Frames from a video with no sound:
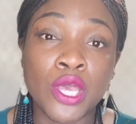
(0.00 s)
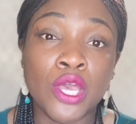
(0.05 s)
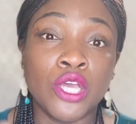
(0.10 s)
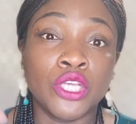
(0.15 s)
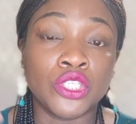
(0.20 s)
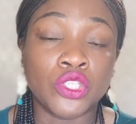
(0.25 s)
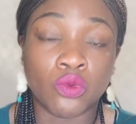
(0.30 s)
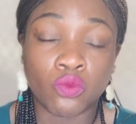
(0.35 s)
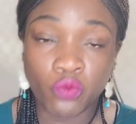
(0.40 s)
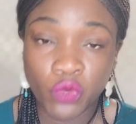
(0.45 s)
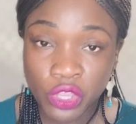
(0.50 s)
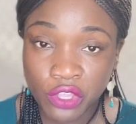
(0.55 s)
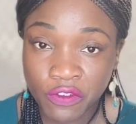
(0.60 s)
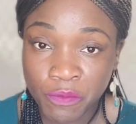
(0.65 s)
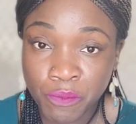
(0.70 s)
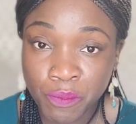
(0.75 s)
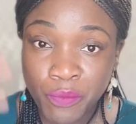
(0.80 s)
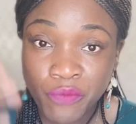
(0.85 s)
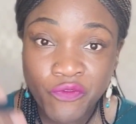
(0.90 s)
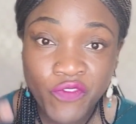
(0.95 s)
So with
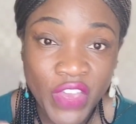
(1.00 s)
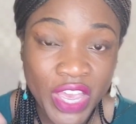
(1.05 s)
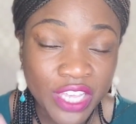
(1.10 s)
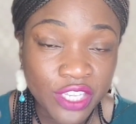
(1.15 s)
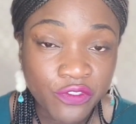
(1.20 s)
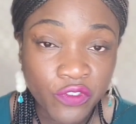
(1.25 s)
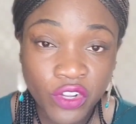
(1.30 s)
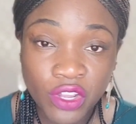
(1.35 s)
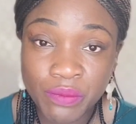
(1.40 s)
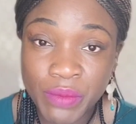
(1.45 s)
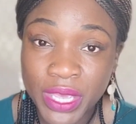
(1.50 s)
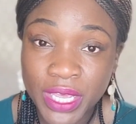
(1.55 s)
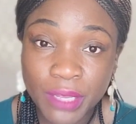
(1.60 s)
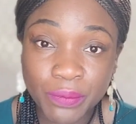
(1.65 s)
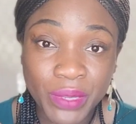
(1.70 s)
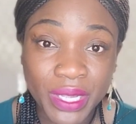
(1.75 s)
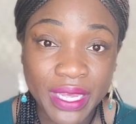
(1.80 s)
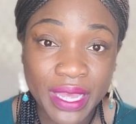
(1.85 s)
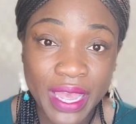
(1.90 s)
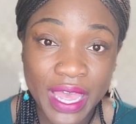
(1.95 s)
a face full of makeup
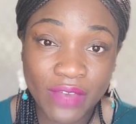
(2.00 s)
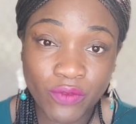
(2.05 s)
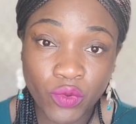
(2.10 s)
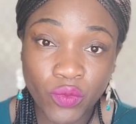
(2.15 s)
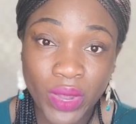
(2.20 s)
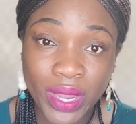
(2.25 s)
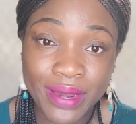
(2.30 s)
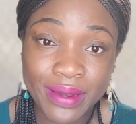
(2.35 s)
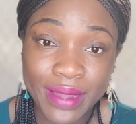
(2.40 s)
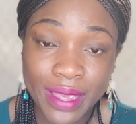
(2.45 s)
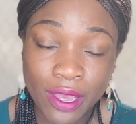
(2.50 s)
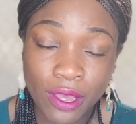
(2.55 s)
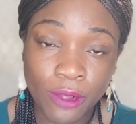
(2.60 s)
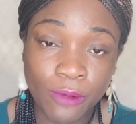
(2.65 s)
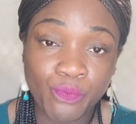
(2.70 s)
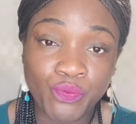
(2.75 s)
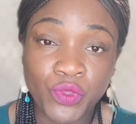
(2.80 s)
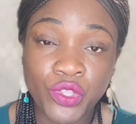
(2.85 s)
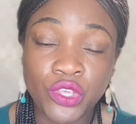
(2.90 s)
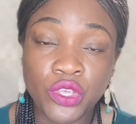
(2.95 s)
like I have it right
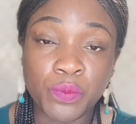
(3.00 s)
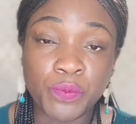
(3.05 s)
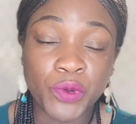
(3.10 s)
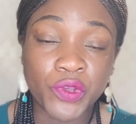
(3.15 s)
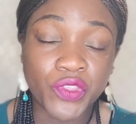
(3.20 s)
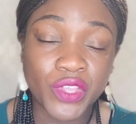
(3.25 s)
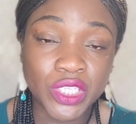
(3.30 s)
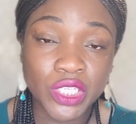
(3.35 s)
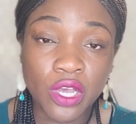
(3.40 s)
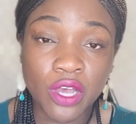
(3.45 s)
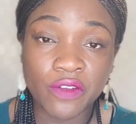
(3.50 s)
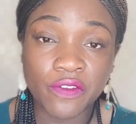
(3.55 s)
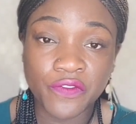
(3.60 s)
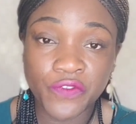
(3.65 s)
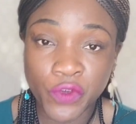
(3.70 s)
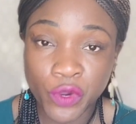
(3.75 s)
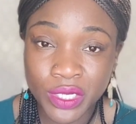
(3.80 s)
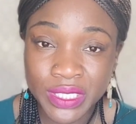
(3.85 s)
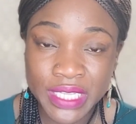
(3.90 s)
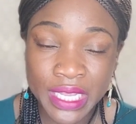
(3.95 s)
now, you put this on
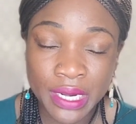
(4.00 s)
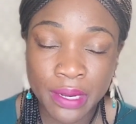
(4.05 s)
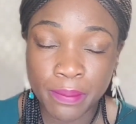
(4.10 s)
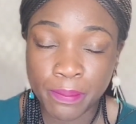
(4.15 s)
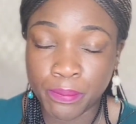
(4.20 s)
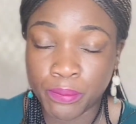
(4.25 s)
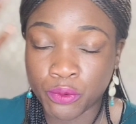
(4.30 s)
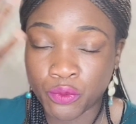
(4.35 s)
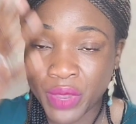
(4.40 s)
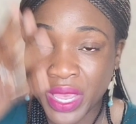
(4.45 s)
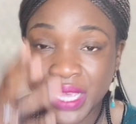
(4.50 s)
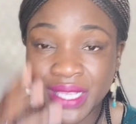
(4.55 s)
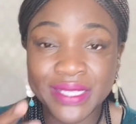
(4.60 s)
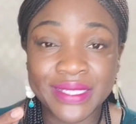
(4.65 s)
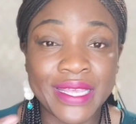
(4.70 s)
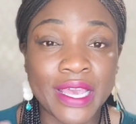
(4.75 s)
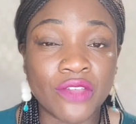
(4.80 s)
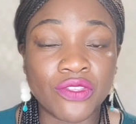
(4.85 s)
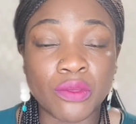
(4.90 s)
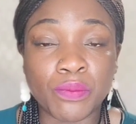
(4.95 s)
first and it breaks
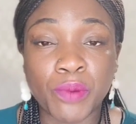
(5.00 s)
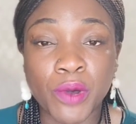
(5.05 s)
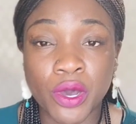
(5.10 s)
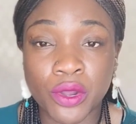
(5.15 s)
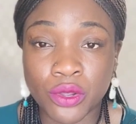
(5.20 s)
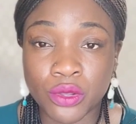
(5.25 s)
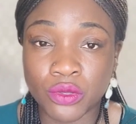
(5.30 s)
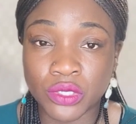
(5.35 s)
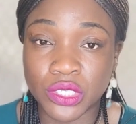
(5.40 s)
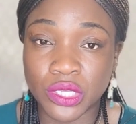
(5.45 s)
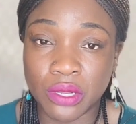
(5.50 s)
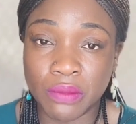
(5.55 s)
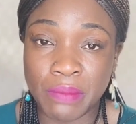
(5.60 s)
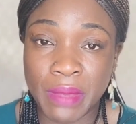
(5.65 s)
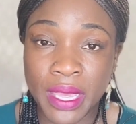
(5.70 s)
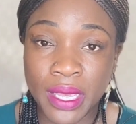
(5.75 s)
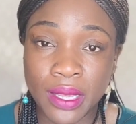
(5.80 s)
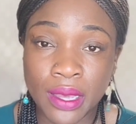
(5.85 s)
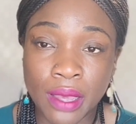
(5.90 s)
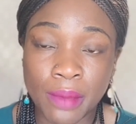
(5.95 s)
down the particles of the
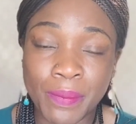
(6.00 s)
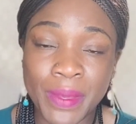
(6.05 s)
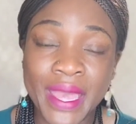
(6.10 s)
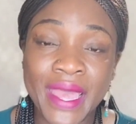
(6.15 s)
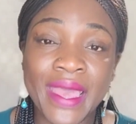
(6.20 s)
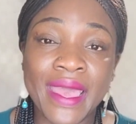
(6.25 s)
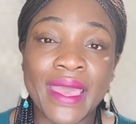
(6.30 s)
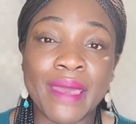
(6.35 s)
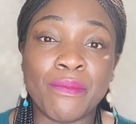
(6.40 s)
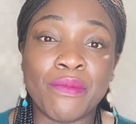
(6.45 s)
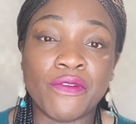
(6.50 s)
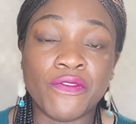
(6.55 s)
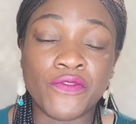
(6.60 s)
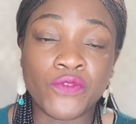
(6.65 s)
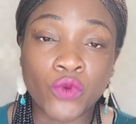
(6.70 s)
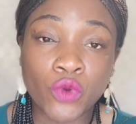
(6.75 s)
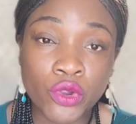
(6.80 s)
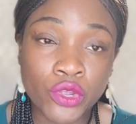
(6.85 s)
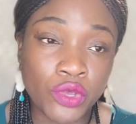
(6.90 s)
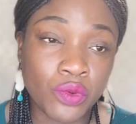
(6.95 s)
makeup
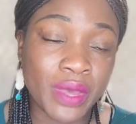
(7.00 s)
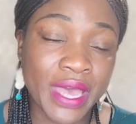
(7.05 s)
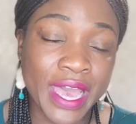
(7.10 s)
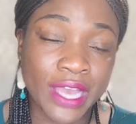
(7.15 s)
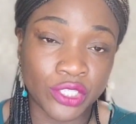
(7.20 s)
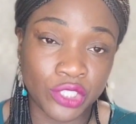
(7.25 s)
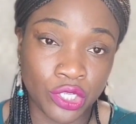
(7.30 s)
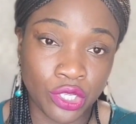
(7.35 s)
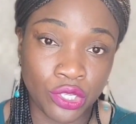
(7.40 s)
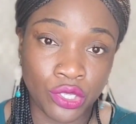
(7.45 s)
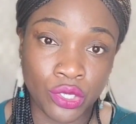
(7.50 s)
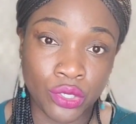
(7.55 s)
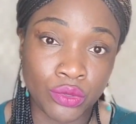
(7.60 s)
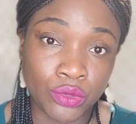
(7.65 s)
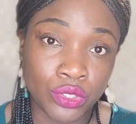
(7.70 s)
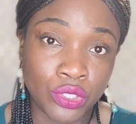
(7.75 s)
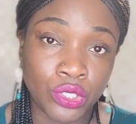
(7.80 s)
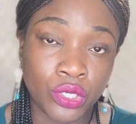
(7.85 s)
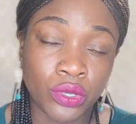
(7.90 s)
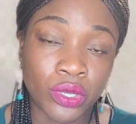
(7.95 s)
before you actually
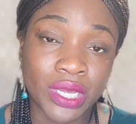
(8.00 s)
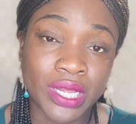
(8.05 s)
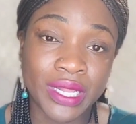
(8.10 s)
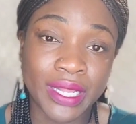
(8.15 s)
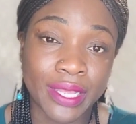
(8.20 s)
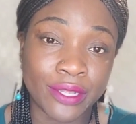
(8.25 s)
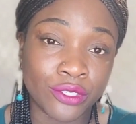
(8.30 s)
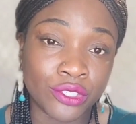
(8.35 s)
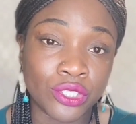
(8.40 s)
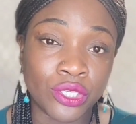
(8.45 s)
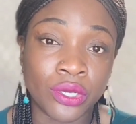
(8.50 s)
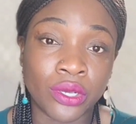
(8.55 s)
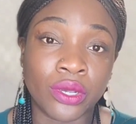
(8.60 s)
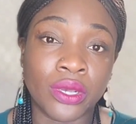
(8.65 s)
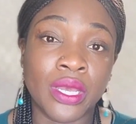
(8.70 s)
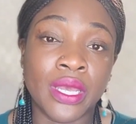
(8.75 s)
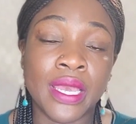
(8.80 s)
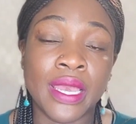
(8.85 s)
use your cleanser.